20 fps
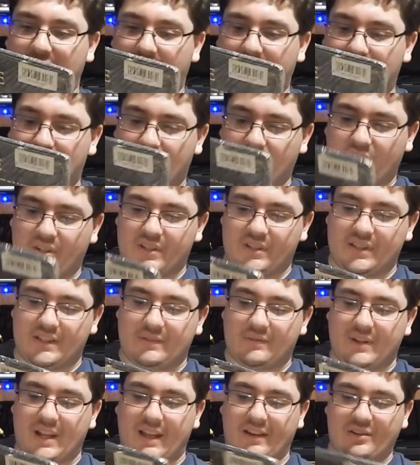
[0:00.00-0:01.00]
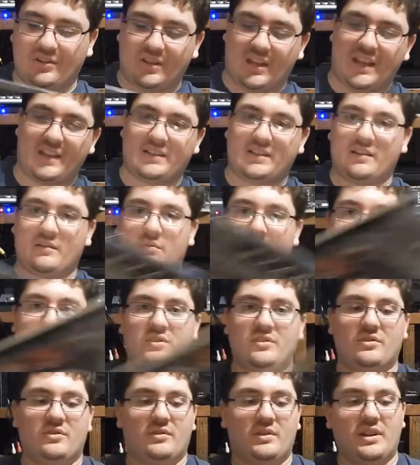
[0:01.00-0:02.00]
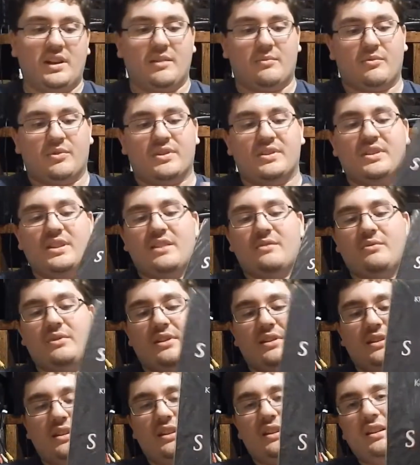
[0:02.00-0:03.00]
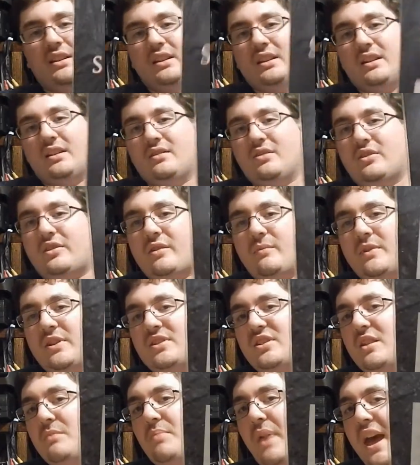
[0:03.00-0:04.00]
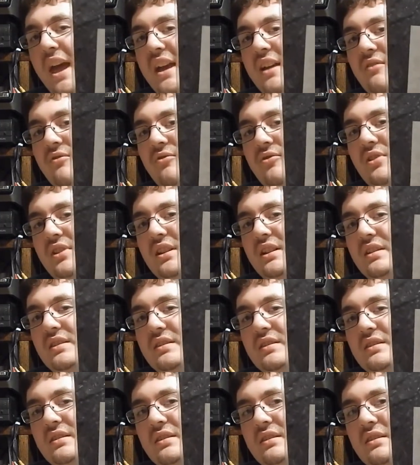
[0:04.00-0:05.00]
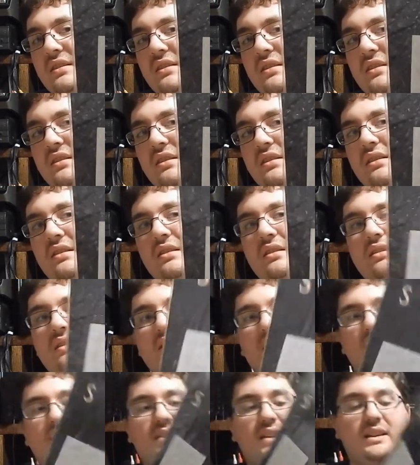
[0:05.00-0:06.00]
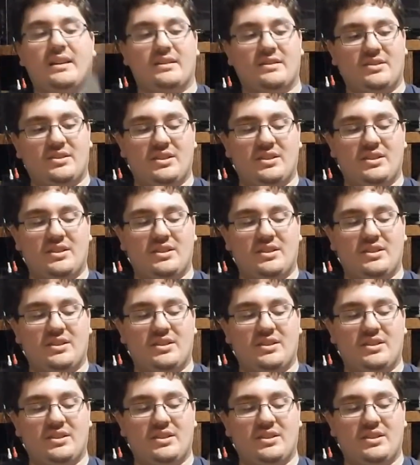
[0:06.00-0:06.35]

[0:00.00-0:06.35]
What's cool is this one actually has the original receipt with it. Look how much they paid for this. It's like